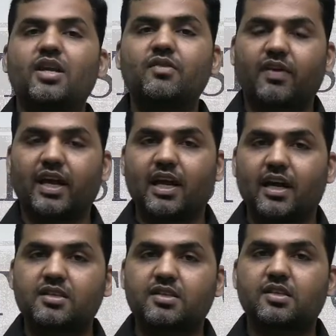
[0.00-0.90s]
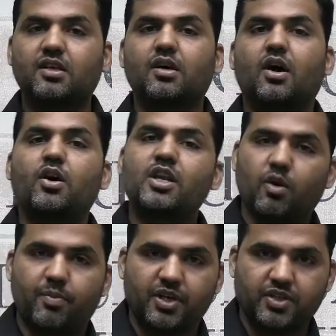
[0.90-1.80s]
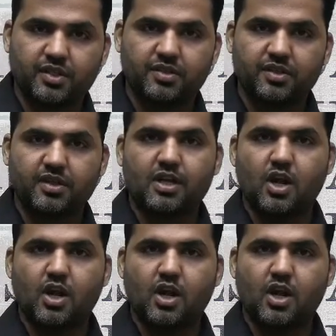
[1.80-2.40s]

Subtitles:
in finance or in operations.